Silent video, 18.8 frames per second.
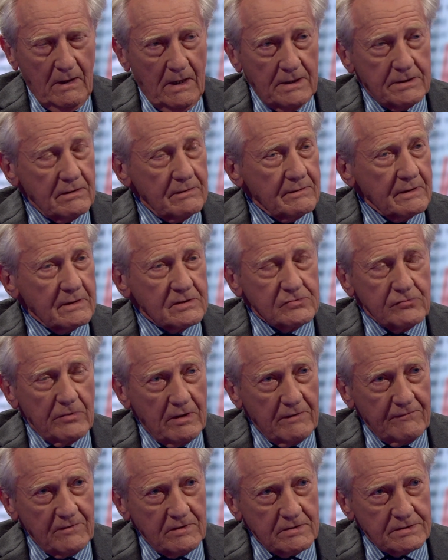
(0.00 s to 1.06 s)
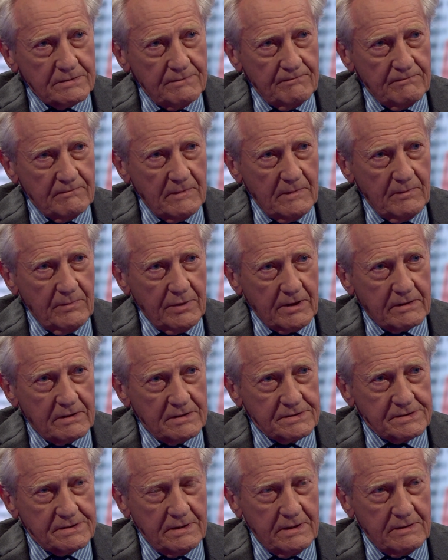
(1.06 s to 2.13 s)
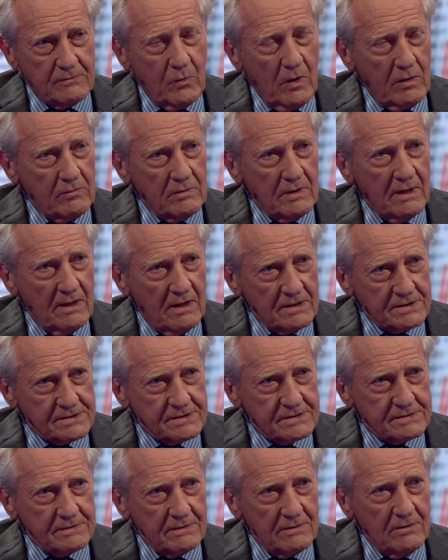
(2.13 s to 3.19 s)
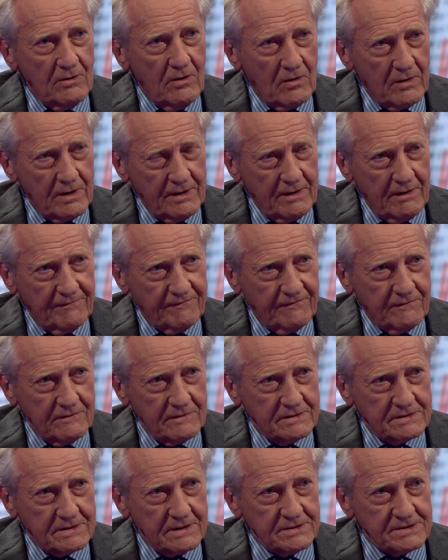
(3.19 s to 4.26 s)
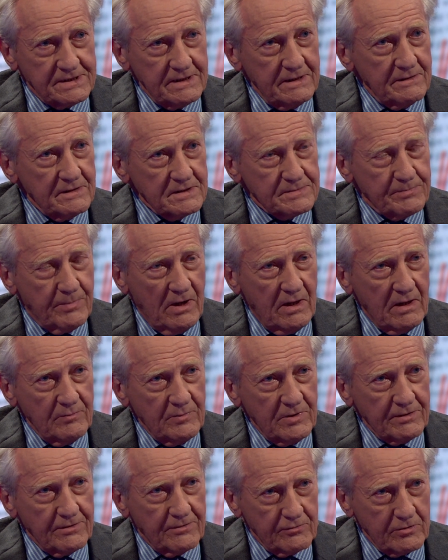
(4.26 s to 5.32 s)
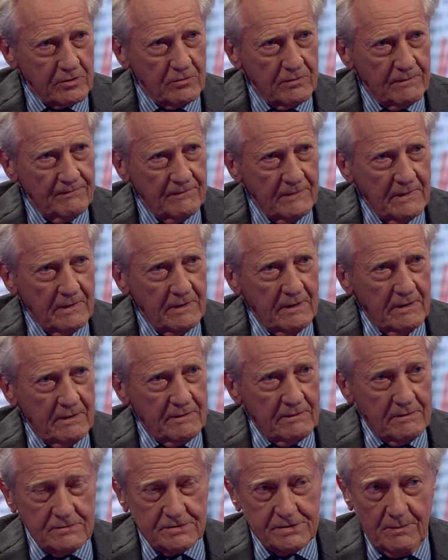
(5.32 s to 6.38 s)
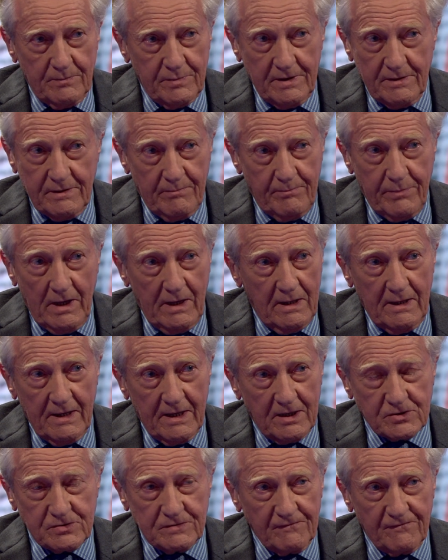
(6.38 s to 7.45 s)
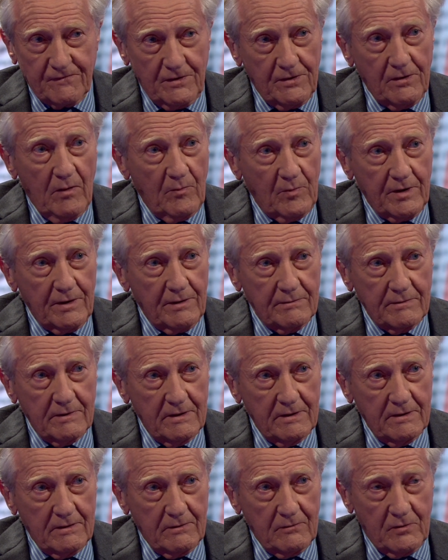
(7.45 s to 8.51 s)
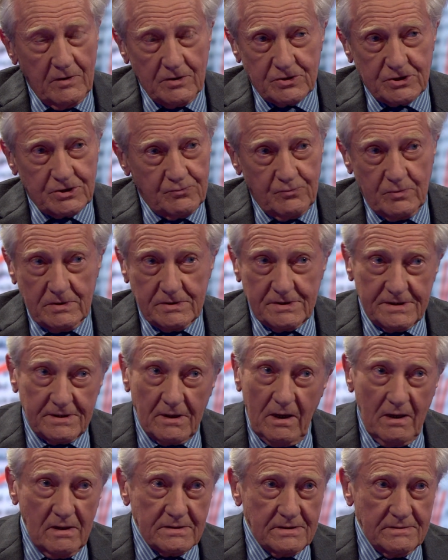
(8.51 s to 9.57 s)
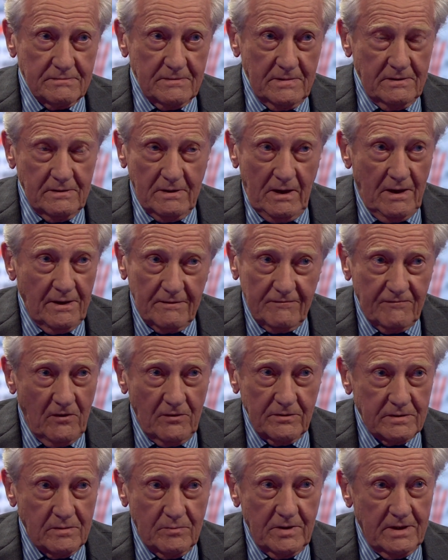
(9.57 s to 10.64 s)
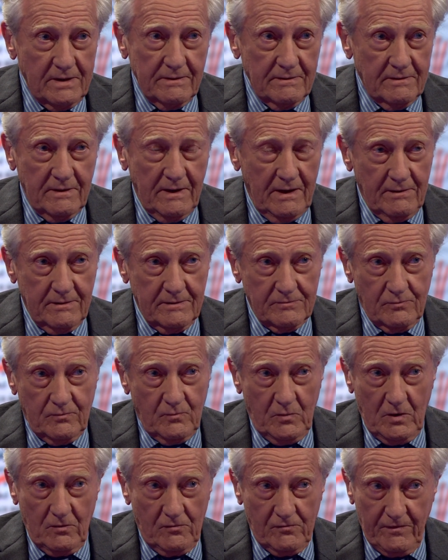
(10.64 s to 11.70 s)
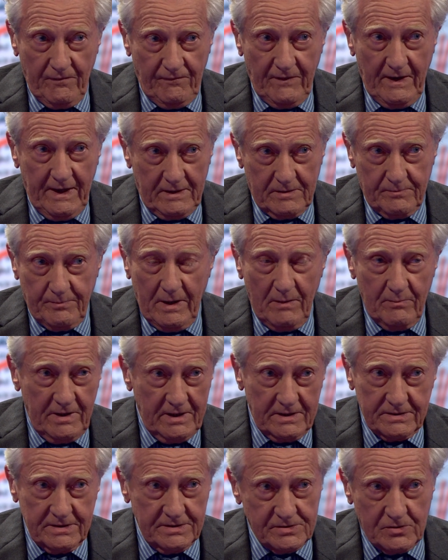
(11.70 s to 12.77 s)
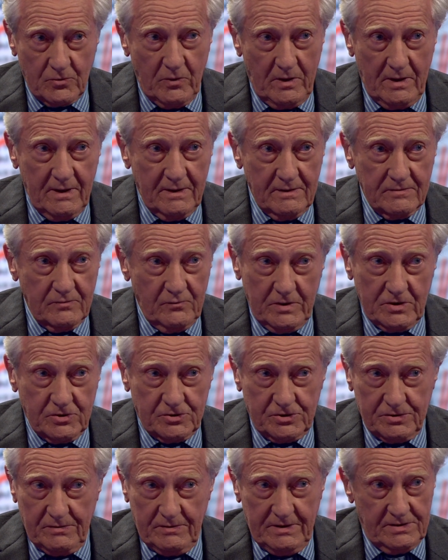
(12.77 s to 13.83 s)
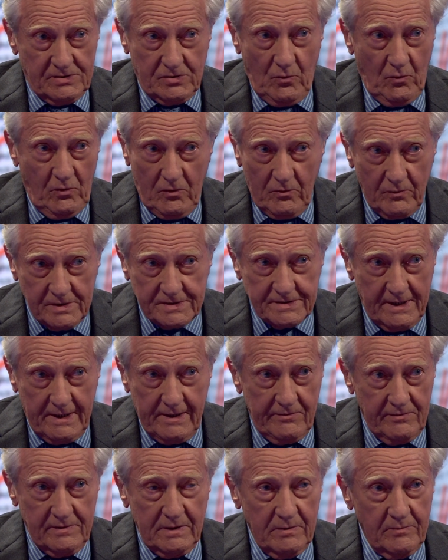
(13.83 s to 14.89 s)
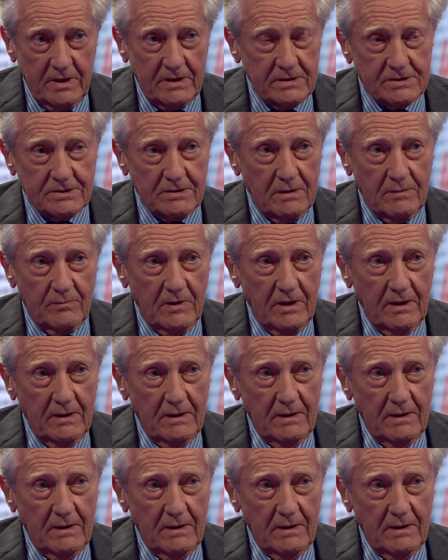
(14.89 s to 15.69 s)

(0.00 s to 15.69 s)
I don't think it's relevant because it won't last long enough to see this Parliament through. Simply the by-election phenomenon, which will start unavoidably and will reflect public disquiet, which is always there in the midterm,